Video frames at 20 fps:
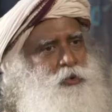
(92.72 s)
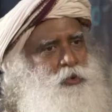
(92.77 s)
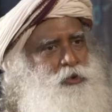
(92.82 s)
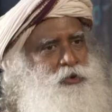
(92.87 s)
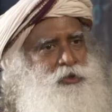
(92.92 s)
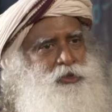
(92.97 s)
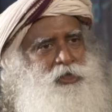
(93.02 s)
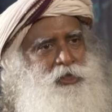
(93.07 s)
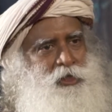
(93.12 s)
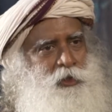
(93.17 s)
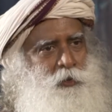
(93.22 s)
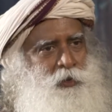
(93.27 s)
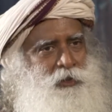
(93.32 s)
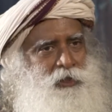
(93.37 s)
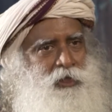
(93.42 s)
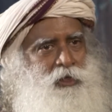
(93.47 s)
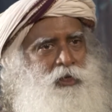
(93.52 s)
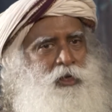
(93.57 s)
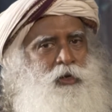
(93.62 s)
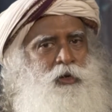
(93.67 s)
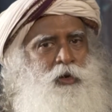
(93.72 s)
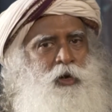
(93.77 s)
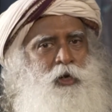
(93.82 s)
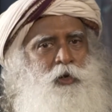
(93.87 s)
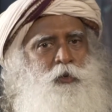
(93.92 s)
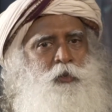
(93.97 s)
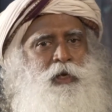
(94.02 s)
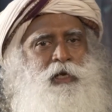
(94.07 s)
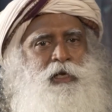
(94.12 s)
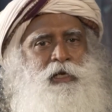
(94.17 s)
you in sync with it or
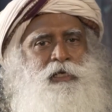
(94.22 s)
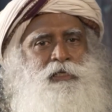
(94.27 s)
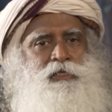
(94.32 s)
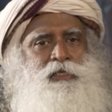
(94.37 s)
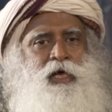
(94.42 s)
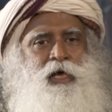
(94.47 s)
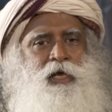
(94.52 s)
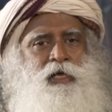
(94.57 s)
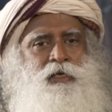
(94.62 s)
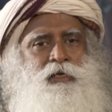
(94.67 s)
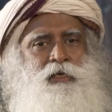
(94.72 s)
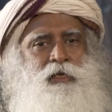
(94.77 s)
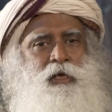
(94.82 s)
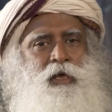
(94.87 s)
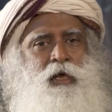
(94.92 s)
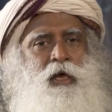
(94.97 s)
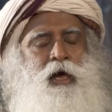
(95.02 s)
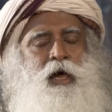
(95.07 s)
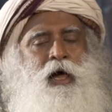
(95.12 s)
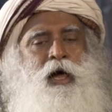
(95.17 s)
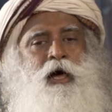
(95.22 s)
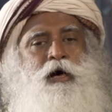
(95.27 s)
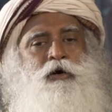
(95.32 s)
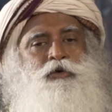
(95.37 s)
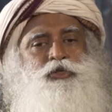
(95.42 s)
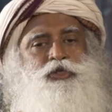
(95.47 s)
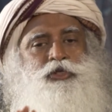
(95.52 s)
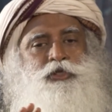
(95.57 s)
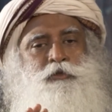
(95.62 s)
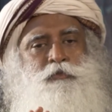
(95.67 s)
not will decide
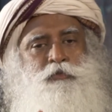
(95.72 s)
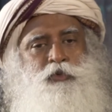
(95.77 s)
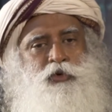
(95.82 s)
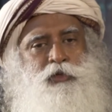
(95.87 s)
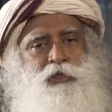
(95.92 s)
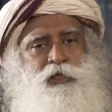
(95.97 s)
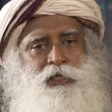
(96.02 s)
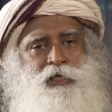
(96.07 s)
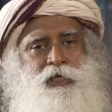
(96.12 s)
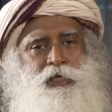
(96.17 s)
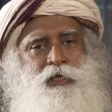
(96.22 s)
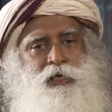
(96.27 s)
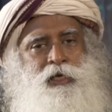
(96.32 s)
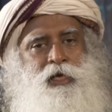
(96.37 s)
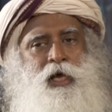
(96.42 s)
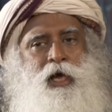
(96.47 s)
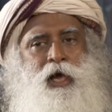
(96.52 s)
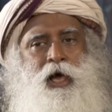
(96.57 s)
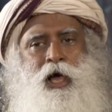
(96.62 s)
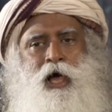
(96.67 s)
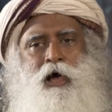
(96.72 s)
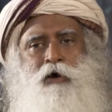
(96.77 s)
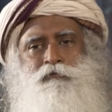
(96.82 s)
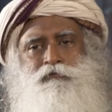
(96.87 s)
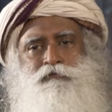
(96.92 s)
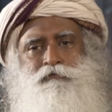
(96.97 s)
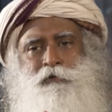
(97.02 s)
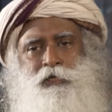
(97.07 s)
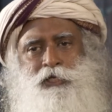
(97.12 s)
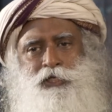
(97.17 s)
how smoothly,
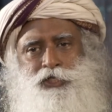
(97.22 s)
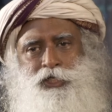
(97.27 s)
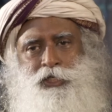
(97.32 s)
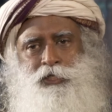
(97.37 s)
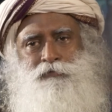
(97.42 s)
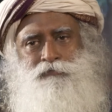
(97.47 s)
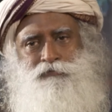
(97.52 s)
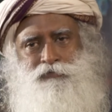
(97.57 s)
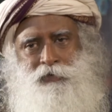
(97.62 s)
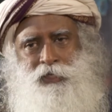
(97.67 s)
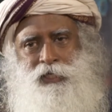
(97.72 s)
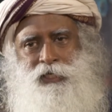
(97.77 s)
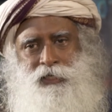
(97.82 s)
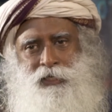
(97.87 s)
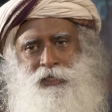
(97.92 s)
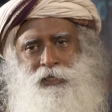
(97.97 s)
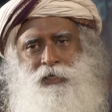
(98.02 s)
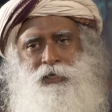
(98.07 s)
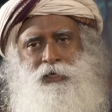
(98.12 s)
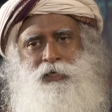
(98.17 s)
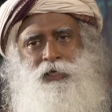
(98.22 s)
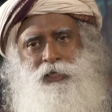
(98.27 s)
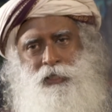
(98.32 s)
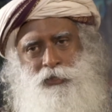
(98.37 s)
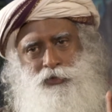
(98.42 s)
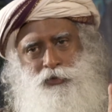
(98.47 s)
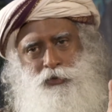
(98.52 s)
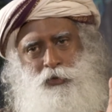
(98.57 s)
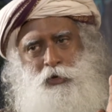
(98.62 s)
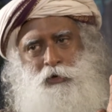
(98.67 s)
how friction-free
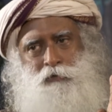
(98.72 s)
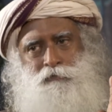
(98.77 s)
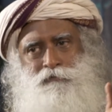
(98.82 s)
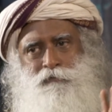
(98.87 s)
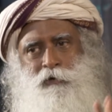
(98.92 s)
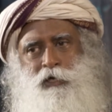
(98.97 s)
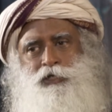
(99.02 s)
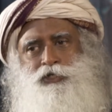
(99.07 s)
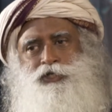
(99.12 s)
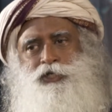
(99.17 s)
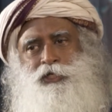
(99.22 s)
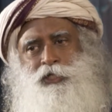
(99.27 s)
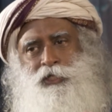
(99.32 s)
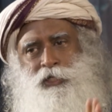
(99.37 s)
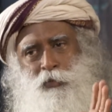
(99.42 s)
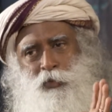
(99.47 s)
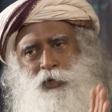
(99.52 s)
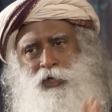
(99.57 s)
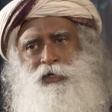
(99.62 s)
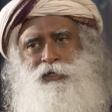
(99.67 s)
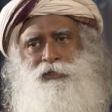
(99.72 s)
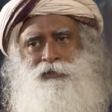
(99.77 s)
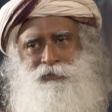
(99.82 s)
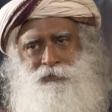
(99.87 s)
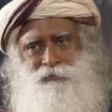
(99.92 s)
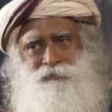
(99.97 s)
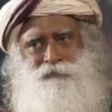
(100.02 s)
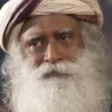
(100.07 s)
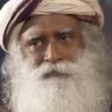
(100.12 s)
is your function in the world.